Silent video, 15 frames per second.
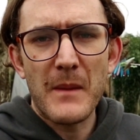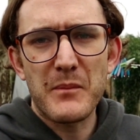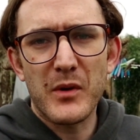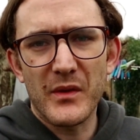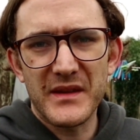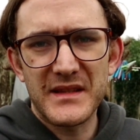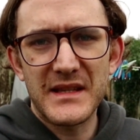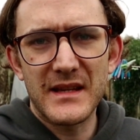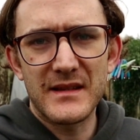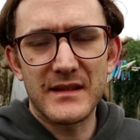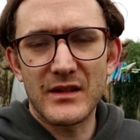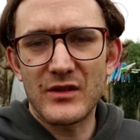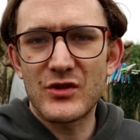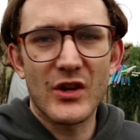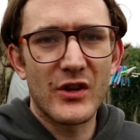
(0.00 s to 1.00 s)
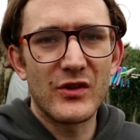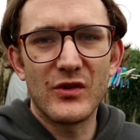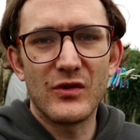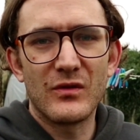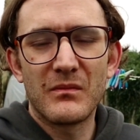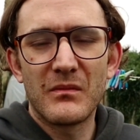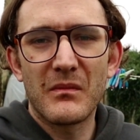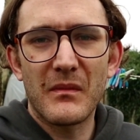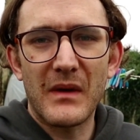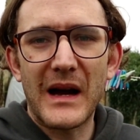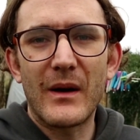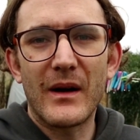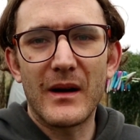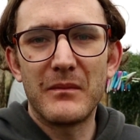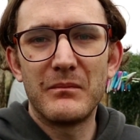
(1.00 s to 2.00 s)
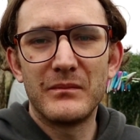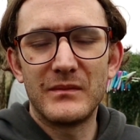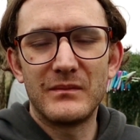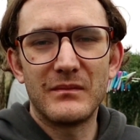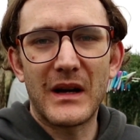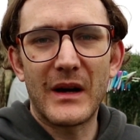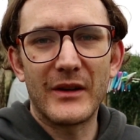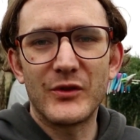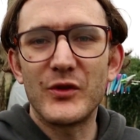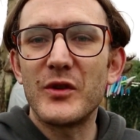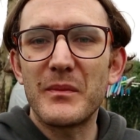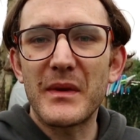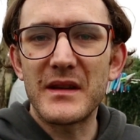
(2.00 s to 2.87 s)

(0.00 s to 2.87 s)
plant the seeds in and show you how I do it